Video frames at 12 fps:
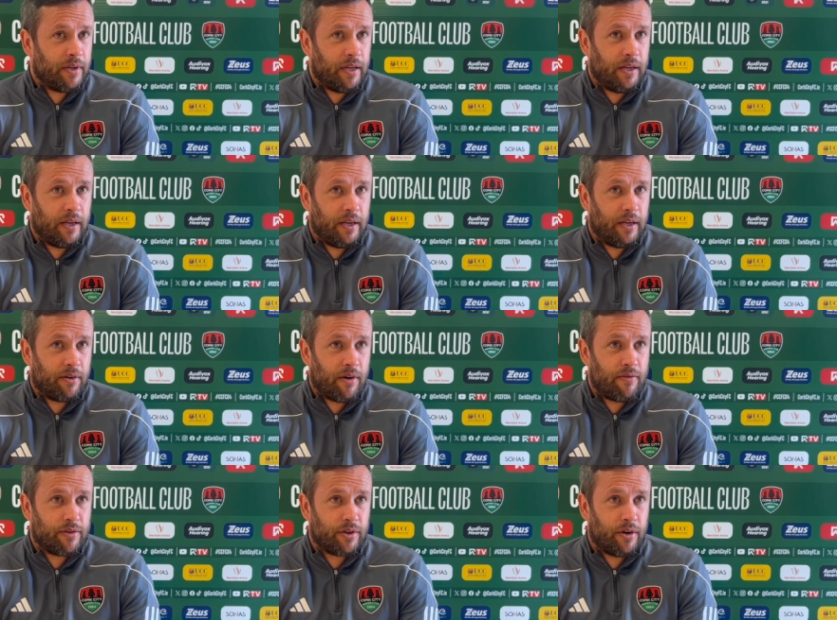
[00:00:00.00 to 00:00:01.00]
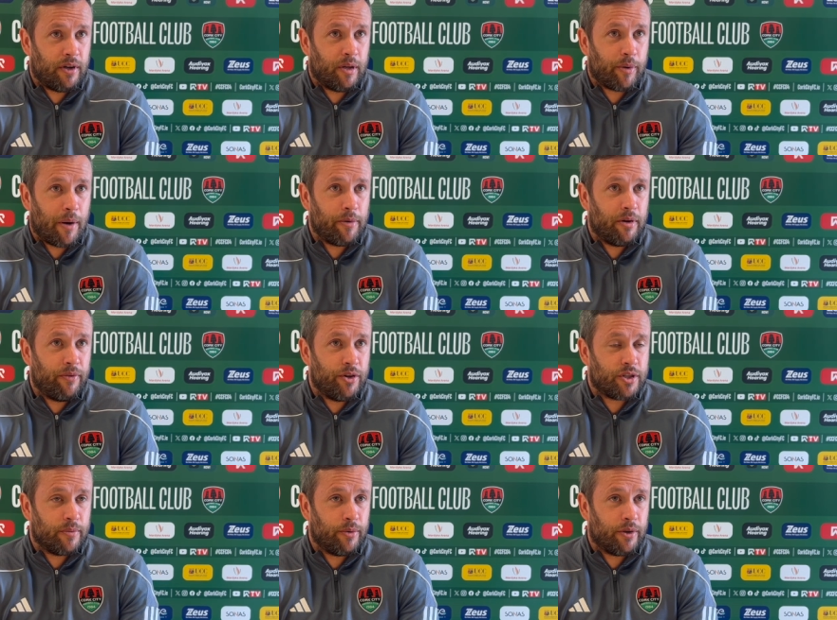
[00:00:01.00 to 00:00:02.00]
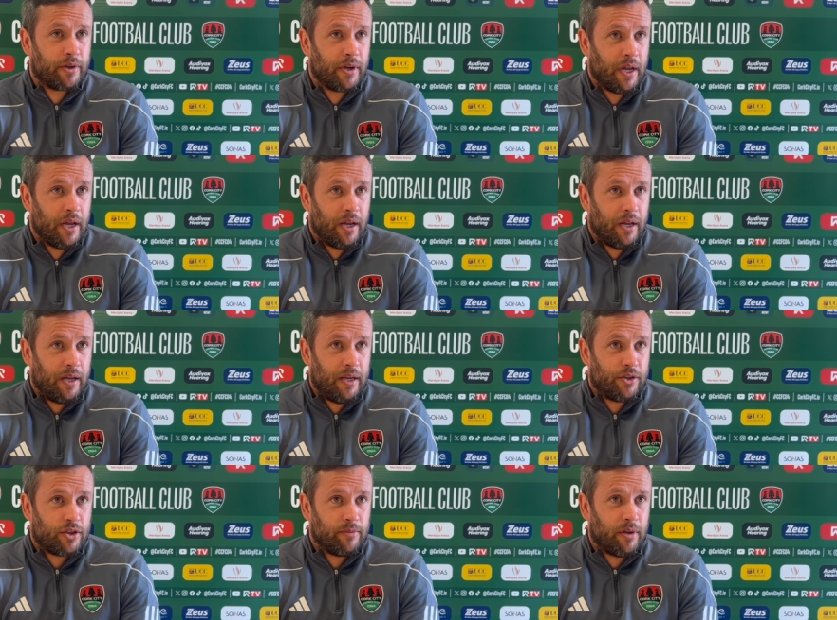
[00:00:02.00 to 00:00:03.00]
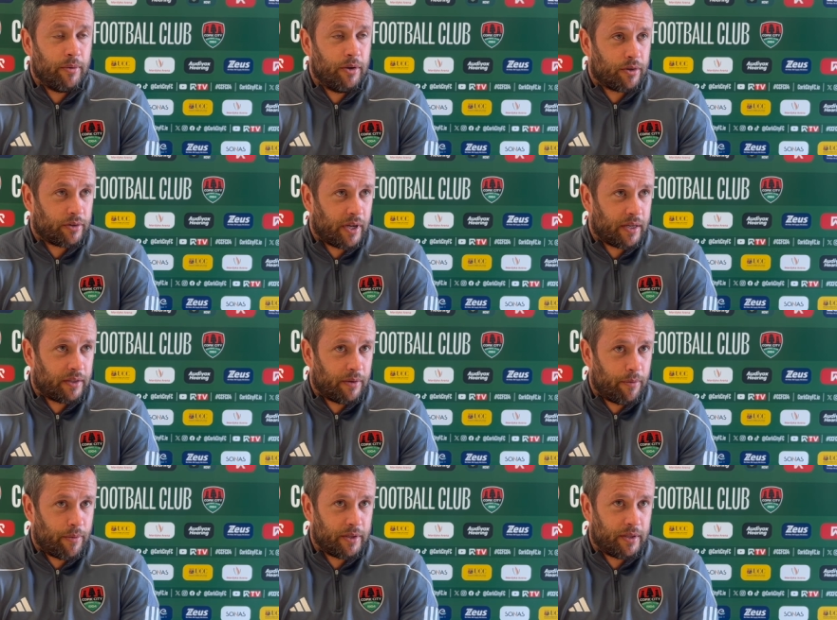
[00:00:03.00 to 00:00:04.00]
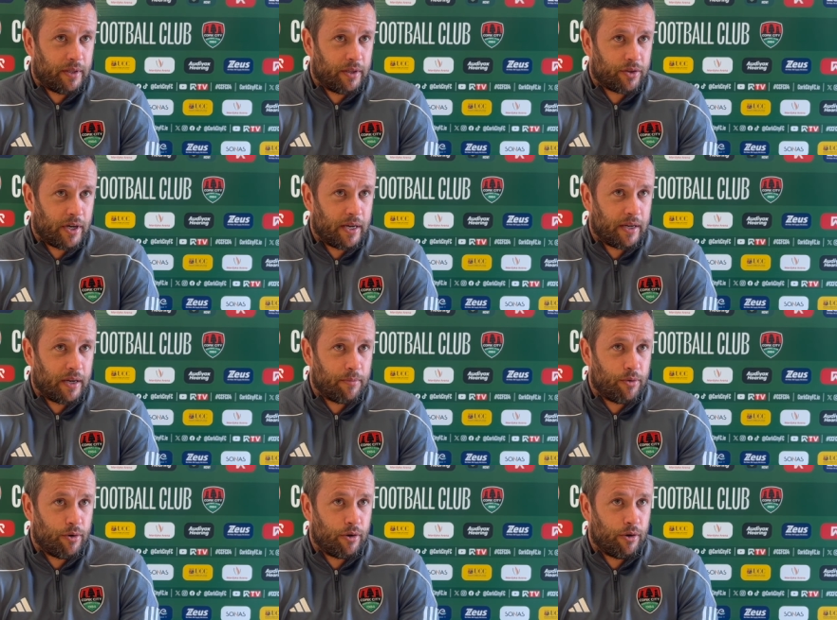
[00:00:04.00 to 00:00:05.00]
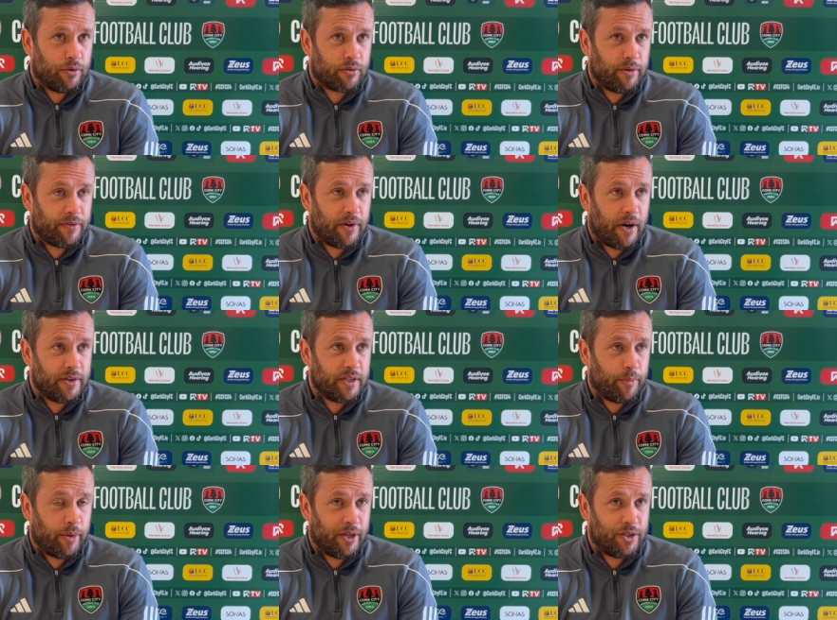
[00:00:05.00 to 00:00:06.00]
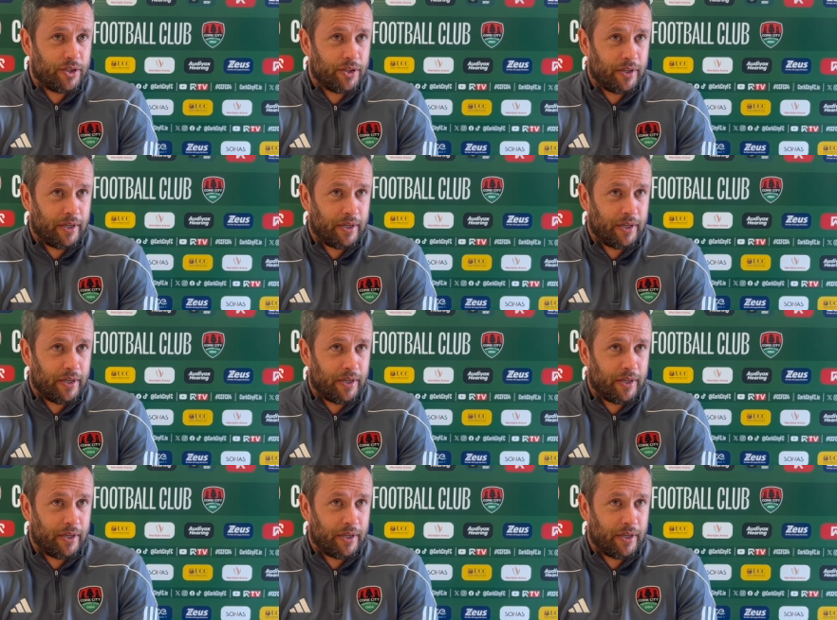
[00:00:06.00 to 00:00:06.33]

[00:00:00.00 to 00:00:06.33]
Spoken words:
He had a great return in the Premier Division, but it is something that we looked at, that we wanted to try and get more goals from different areas of the pitch.